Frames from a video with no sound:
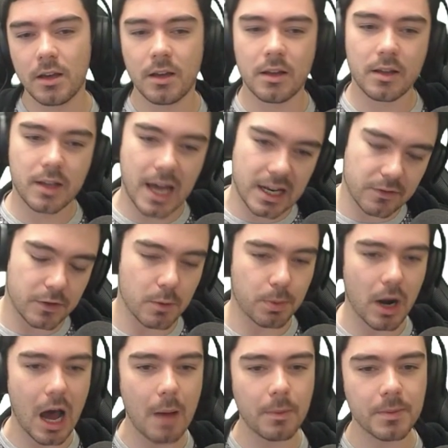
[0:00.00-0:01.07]
Had a few
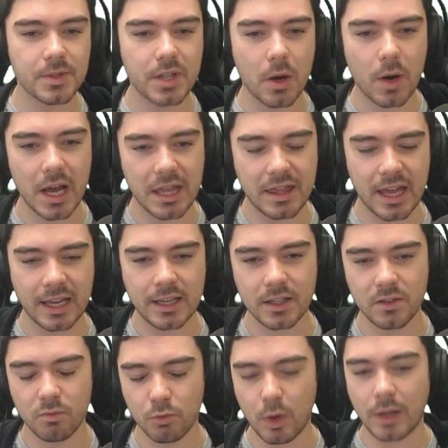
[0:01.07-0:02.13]
problems, though, I think.
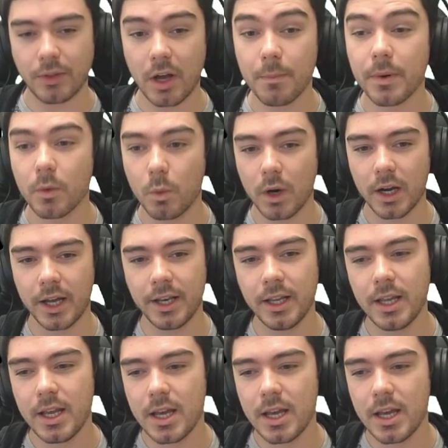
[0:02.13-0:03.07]
Well, number one,